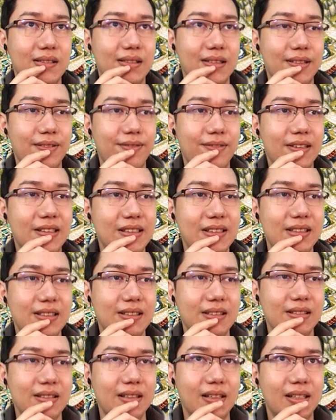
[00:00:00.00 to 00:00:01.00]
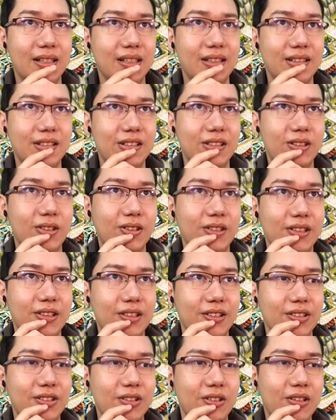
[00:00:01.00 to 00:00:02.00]
the fleece, and then it's stored in the
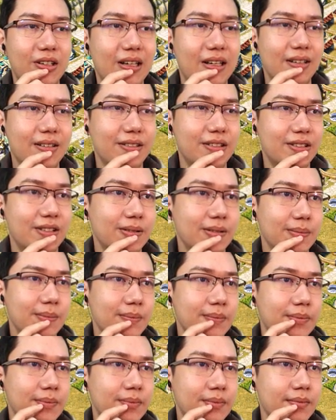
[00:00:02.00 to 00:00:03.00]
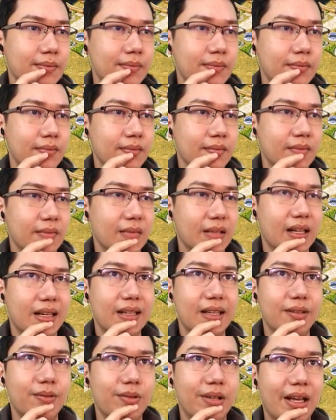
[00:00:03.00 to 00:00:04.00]
storehouse. And
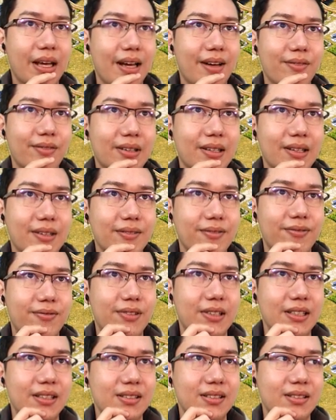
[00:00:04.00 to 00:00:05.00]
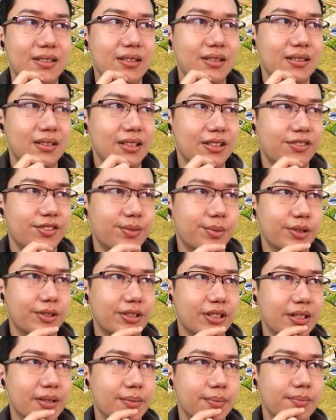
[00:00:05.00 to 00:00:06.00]
then we have a fleece
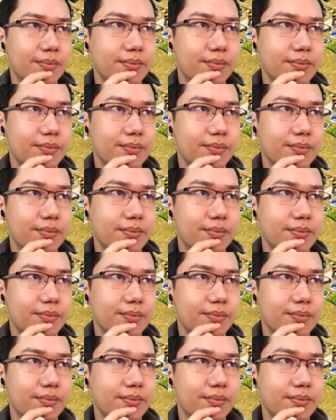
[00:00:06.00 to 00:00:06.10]
distributor.